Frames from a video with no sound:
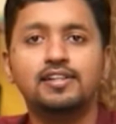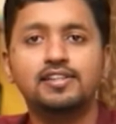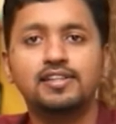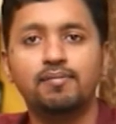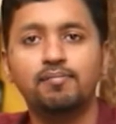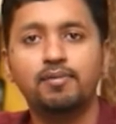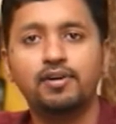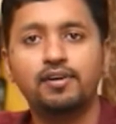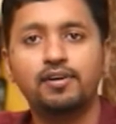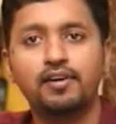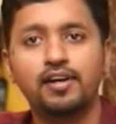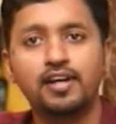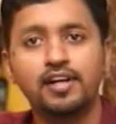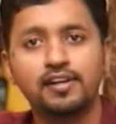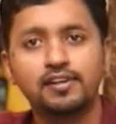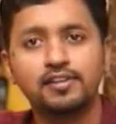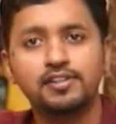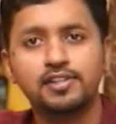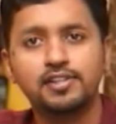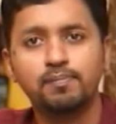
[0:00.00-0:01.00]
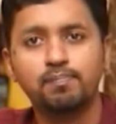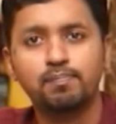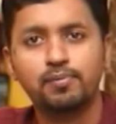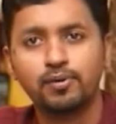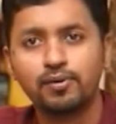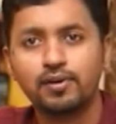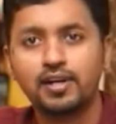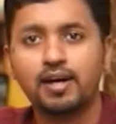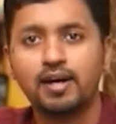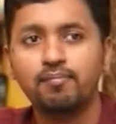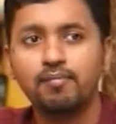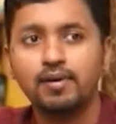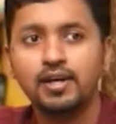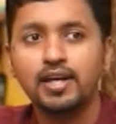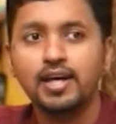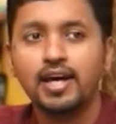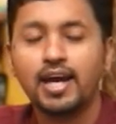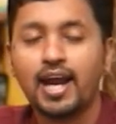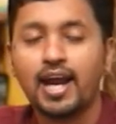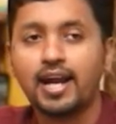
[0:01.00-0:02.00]
summer internship program
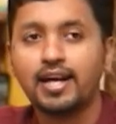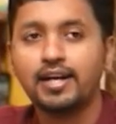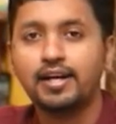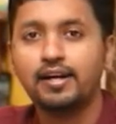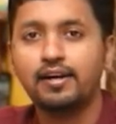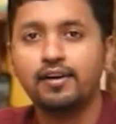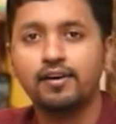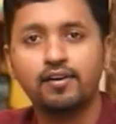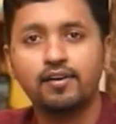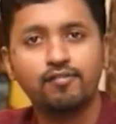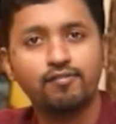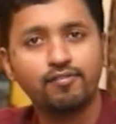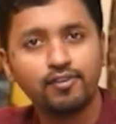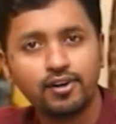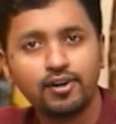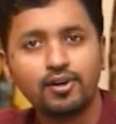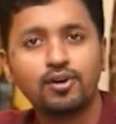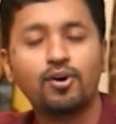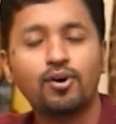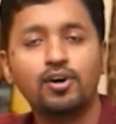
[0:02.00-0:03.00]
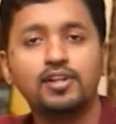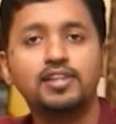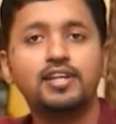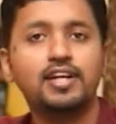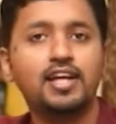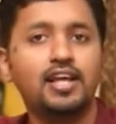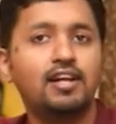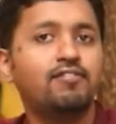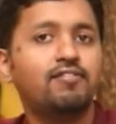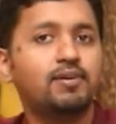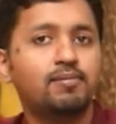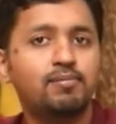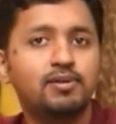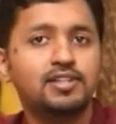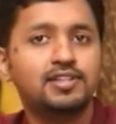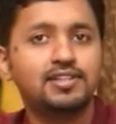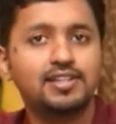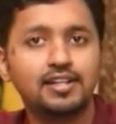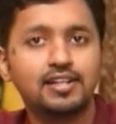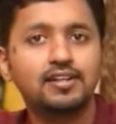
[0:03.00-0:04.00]
and uh, work on the
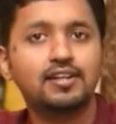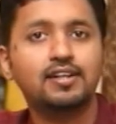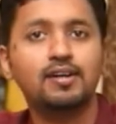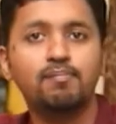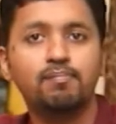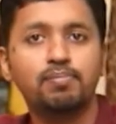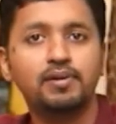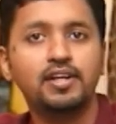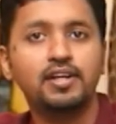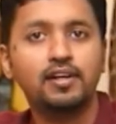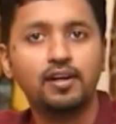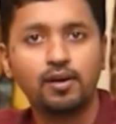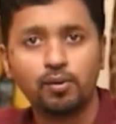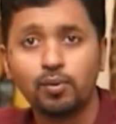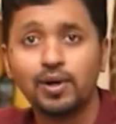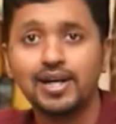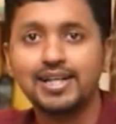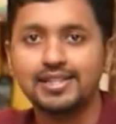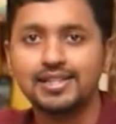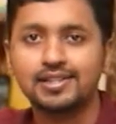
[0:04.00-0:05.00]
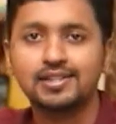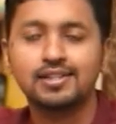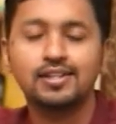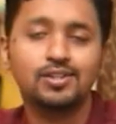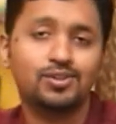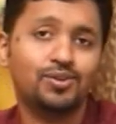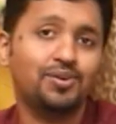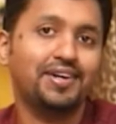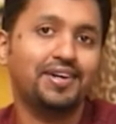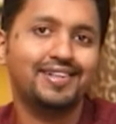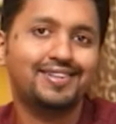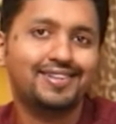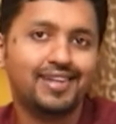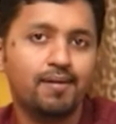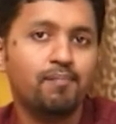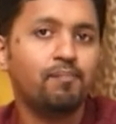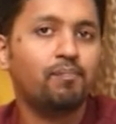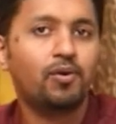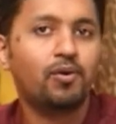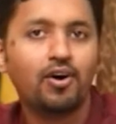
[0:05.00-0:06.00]
deliverables that the company requires. So it's
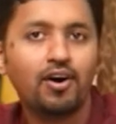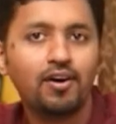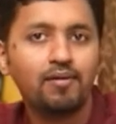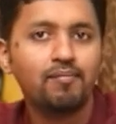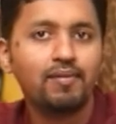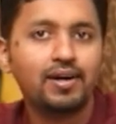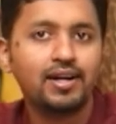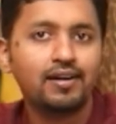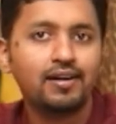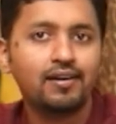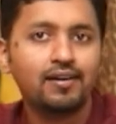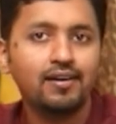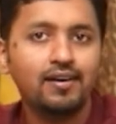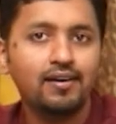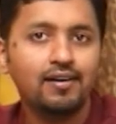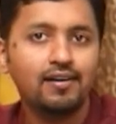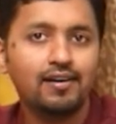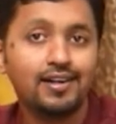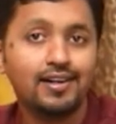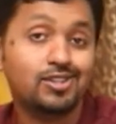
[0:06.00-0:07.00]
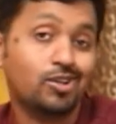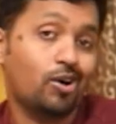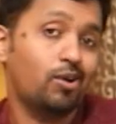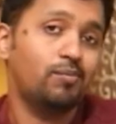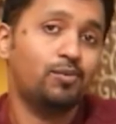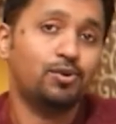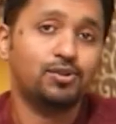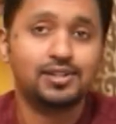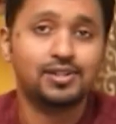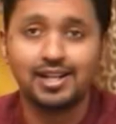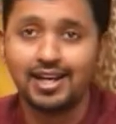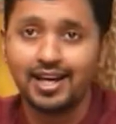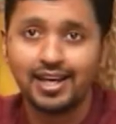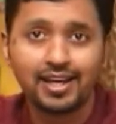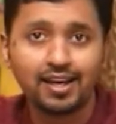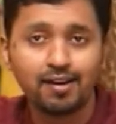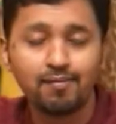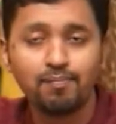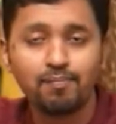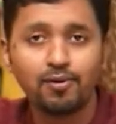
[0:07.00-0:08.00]
employment, it's almost
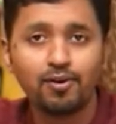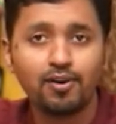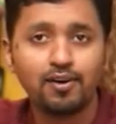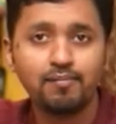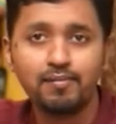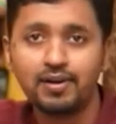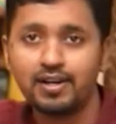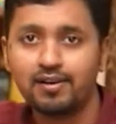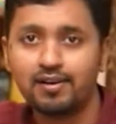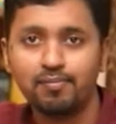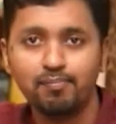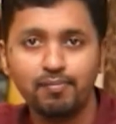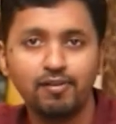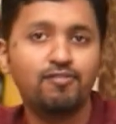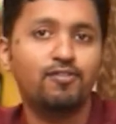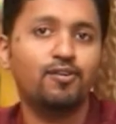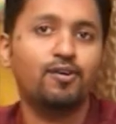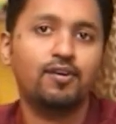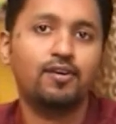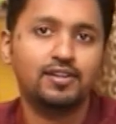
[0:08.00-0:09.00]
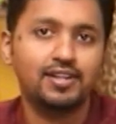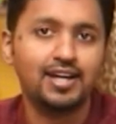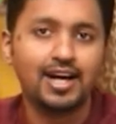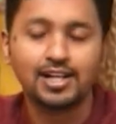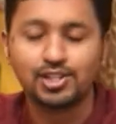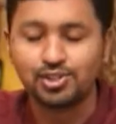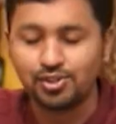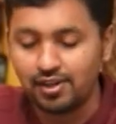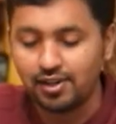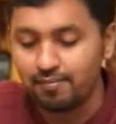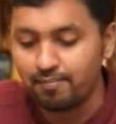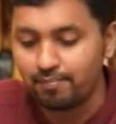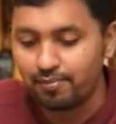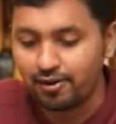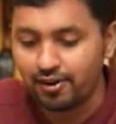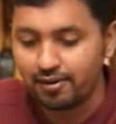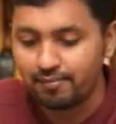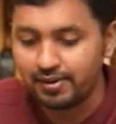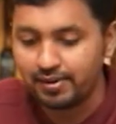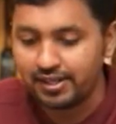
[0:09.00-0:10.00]
like employment before the actual
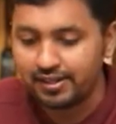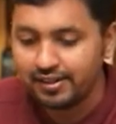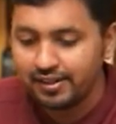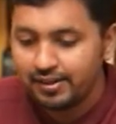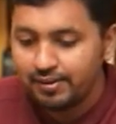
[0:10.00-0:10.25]
employment.